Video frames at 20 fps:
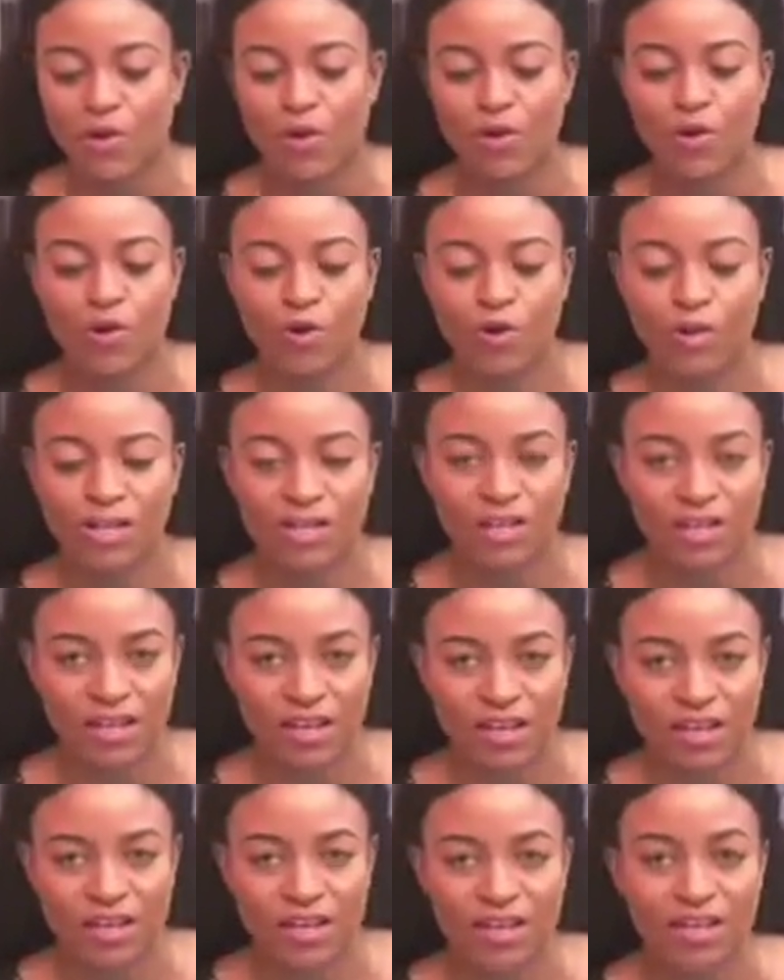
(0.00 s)
on
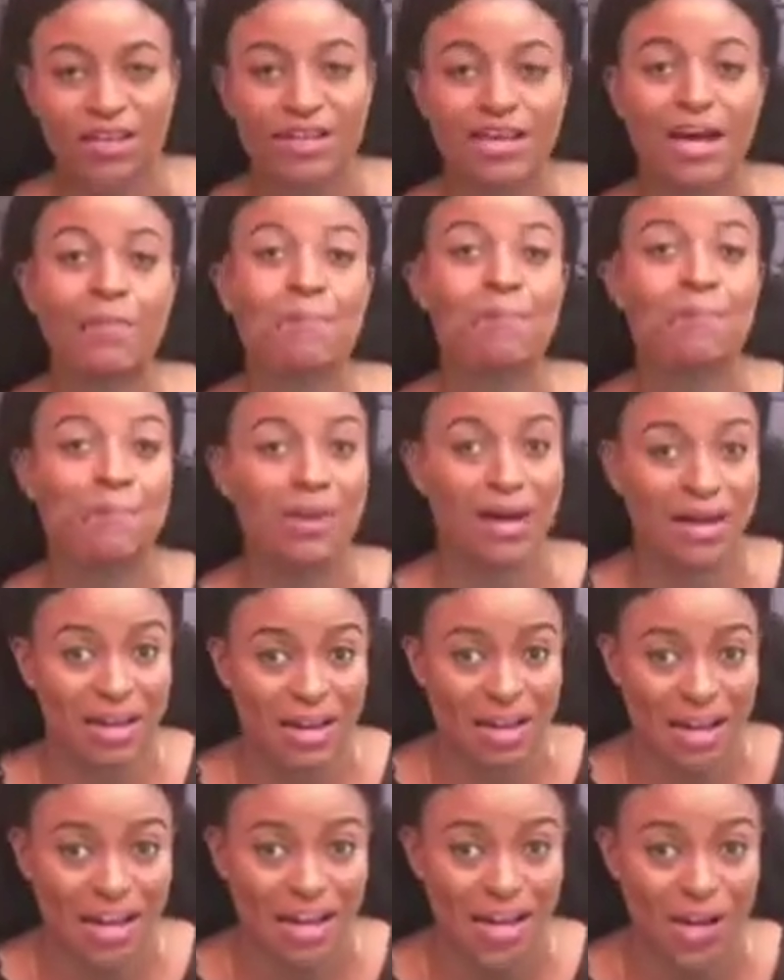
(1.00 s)
the
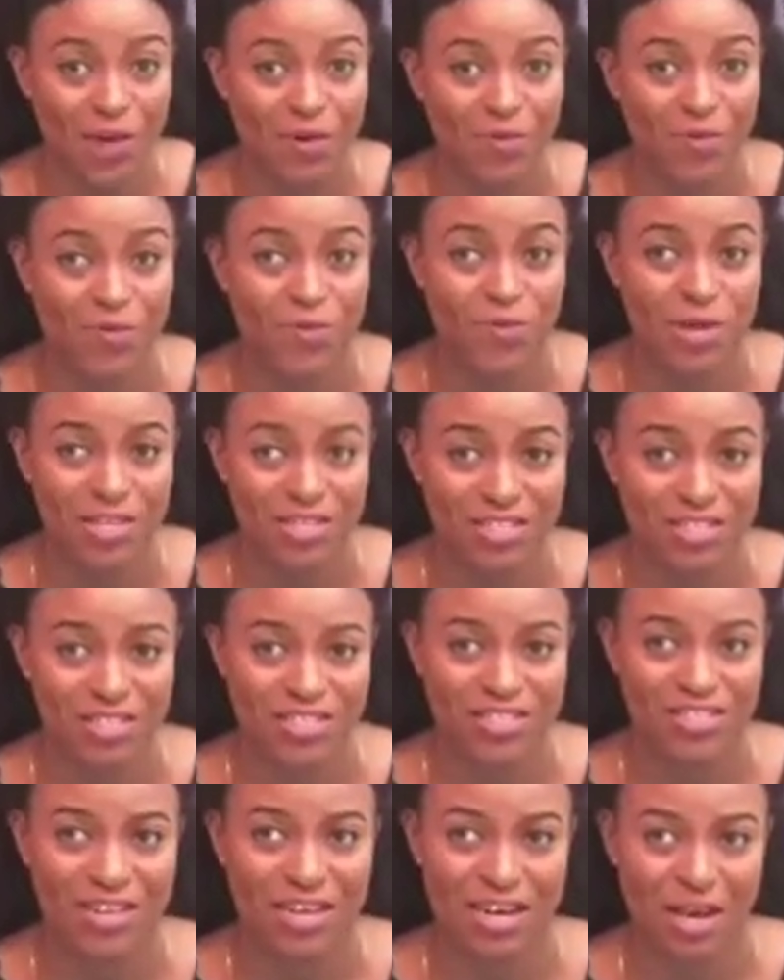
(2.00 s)
Gambaga
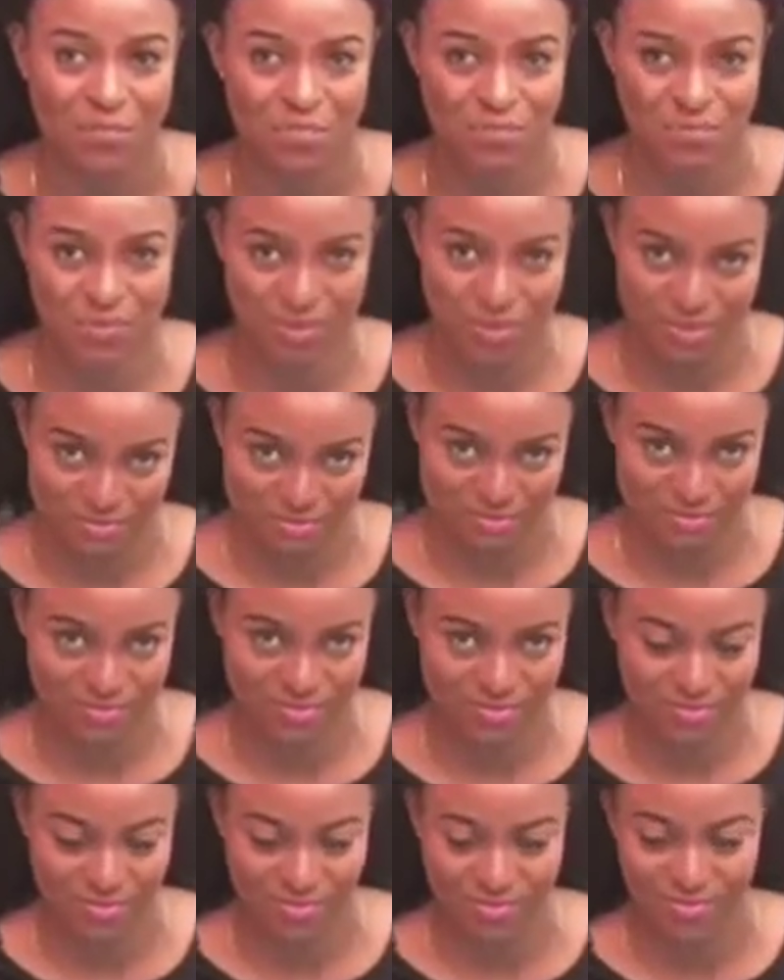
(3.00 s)
witch camp.
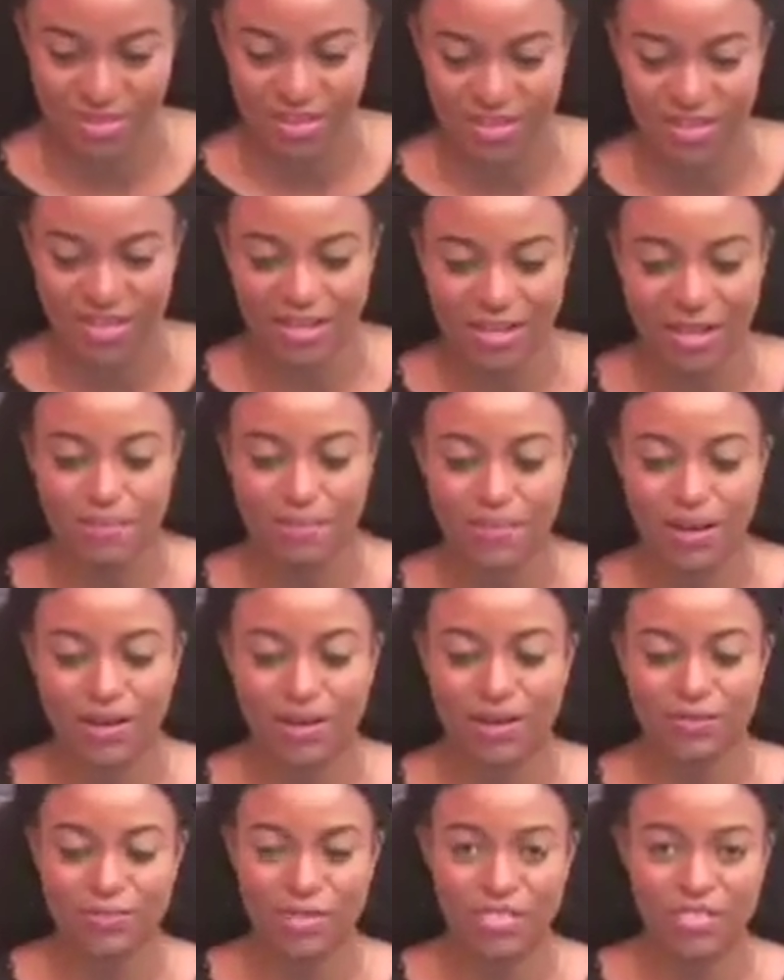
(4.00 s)
The
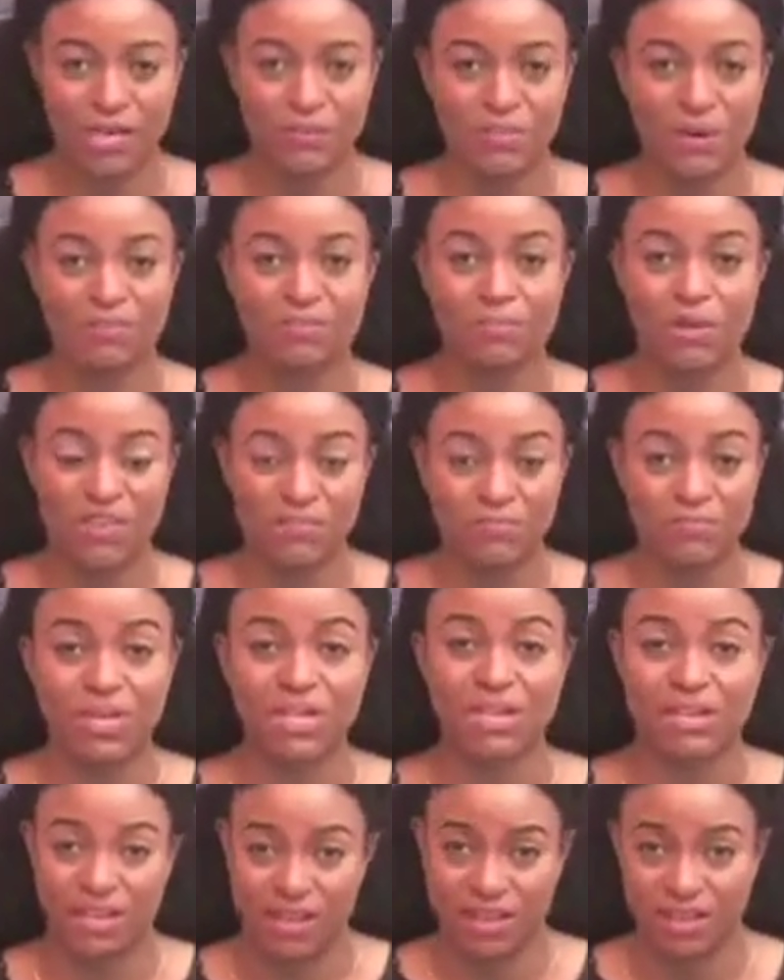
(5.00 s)
Gambaga witch camp. I've
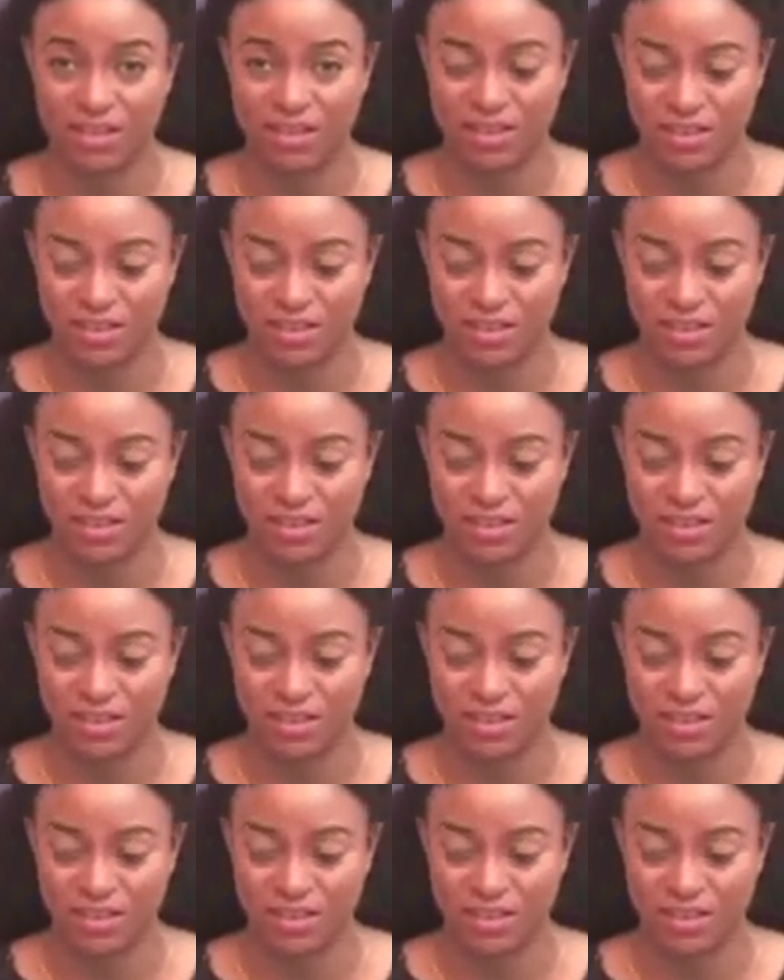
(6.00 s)
been there.